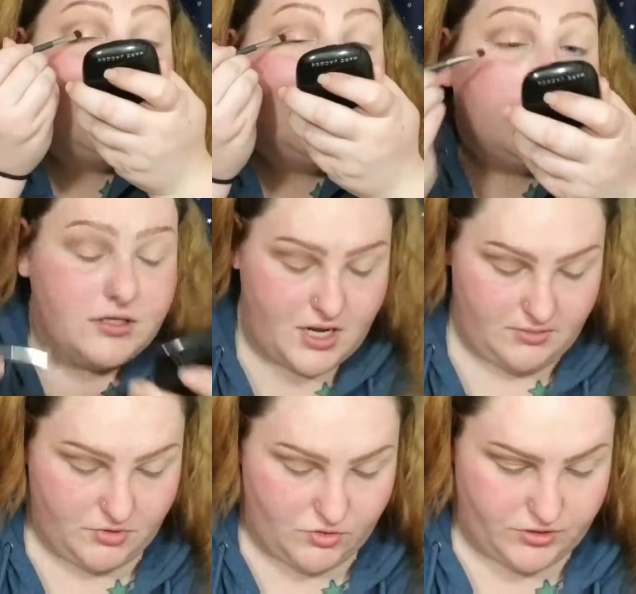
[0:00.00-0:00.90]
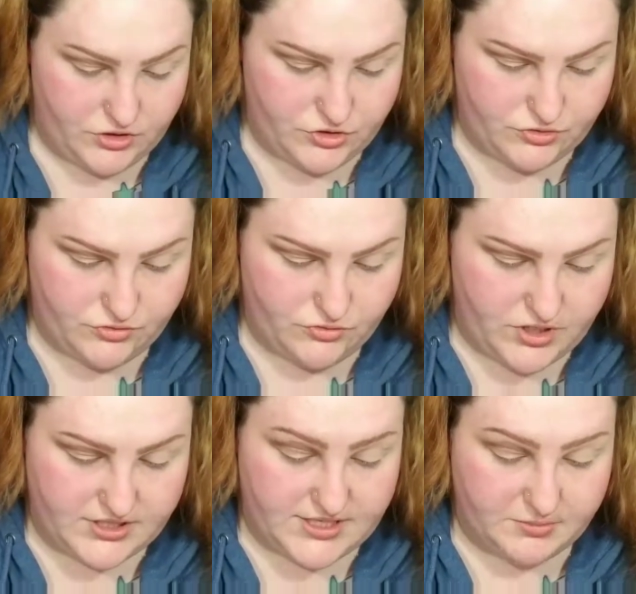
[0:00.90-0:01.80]
And I'm going to
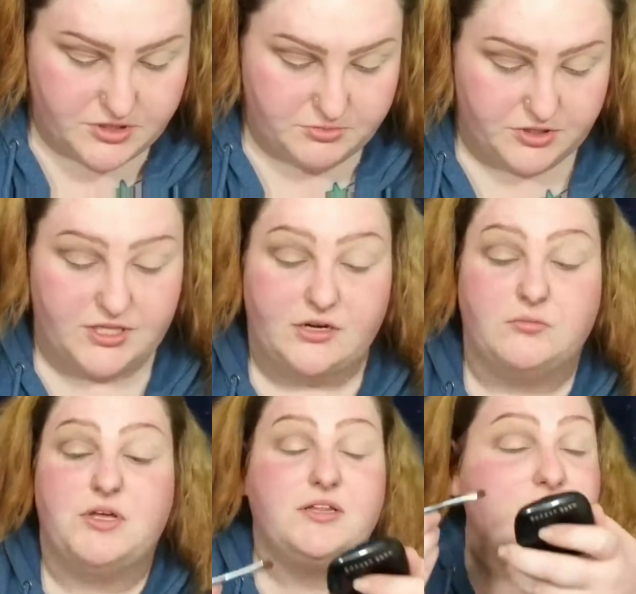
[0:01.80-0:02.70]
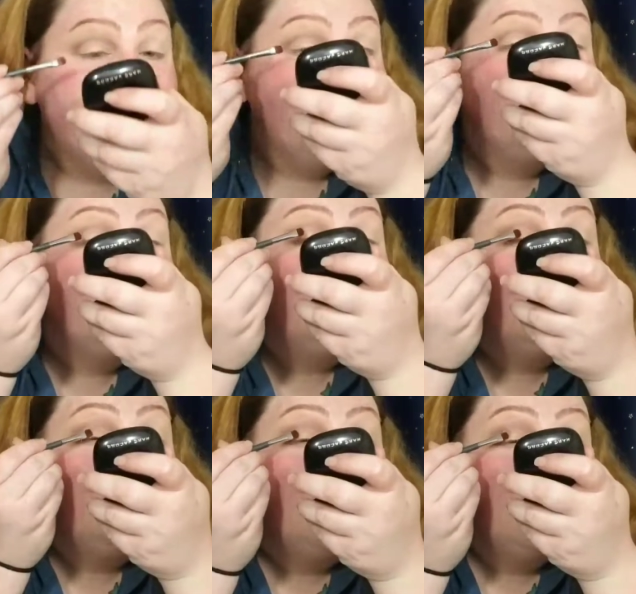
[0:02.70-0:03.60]
attempt to put that on my lid.
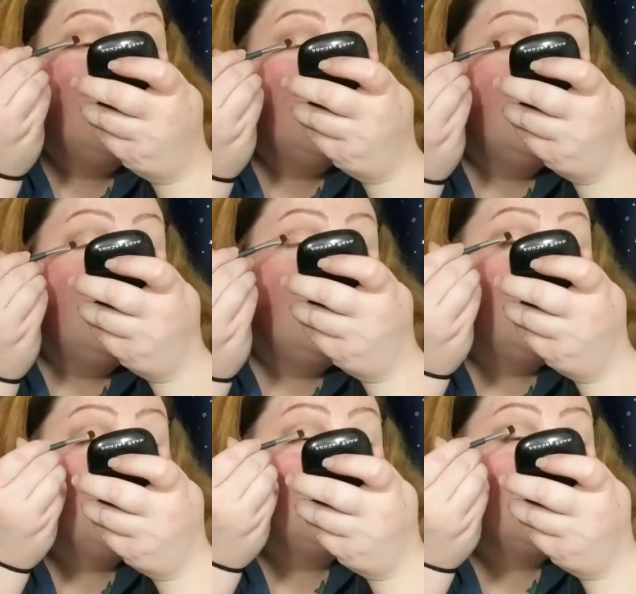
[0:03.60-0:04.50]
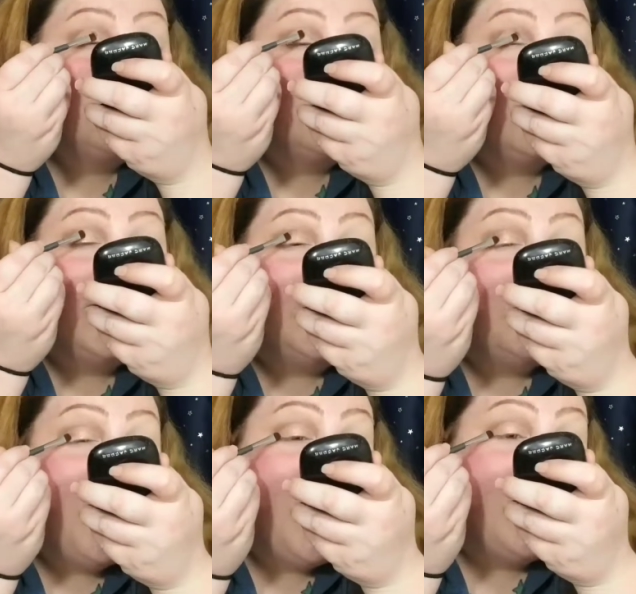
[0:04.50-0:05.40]
I'm just gonna kind
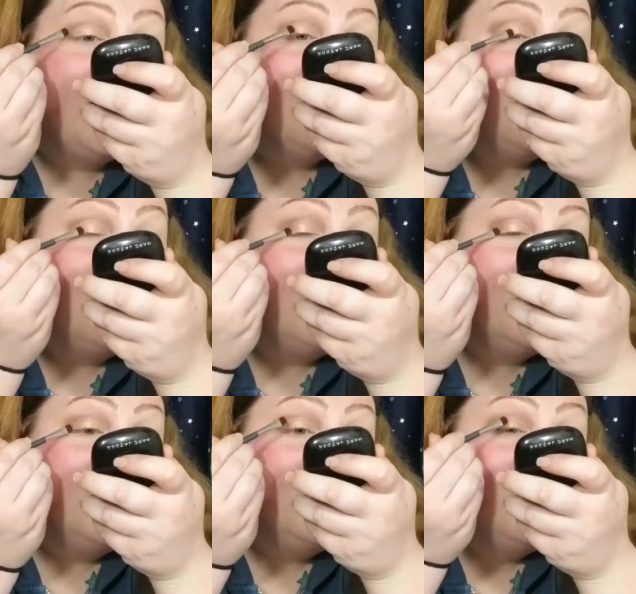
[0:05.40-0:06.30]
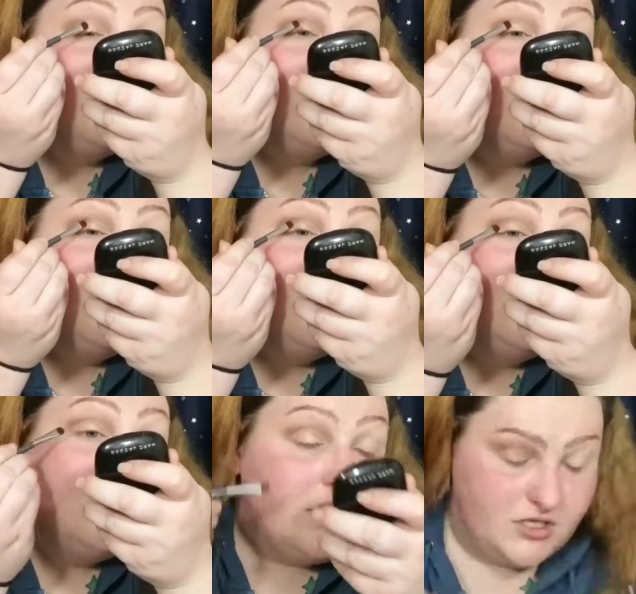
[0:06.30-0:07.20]
of pack it on
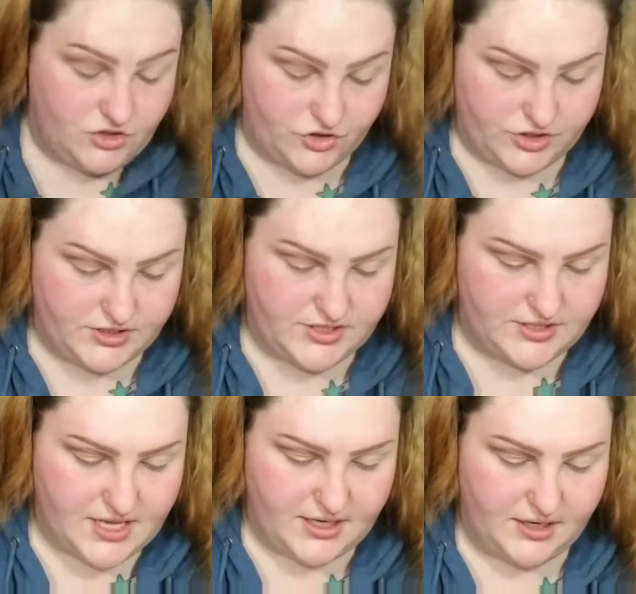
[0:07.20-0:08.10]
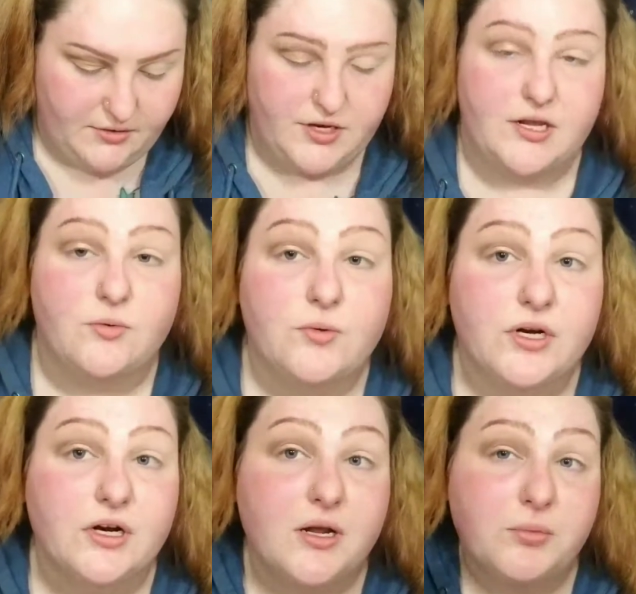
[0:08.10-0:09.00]
just in that area
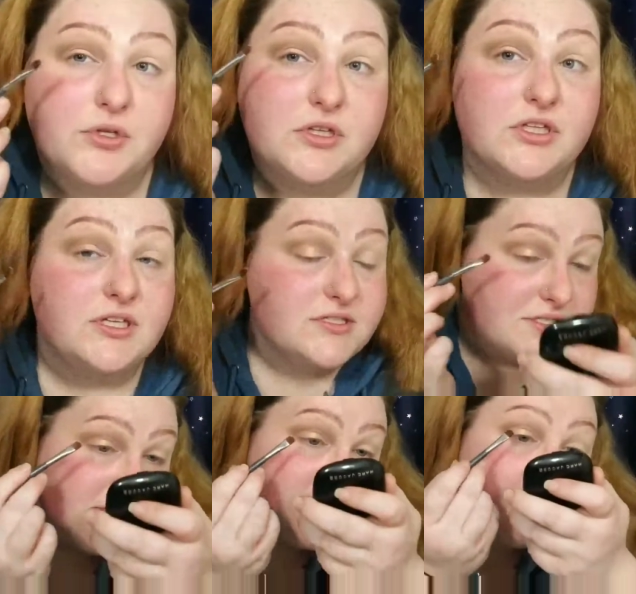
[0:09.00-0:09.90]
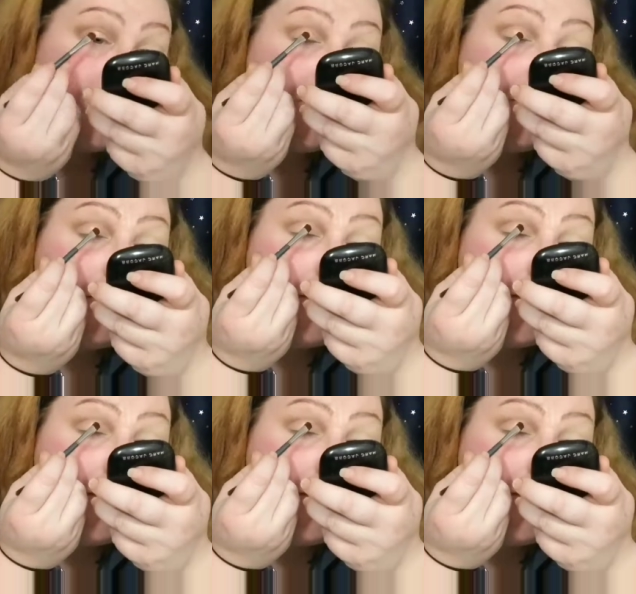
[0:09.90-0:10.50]
where I put the concealer.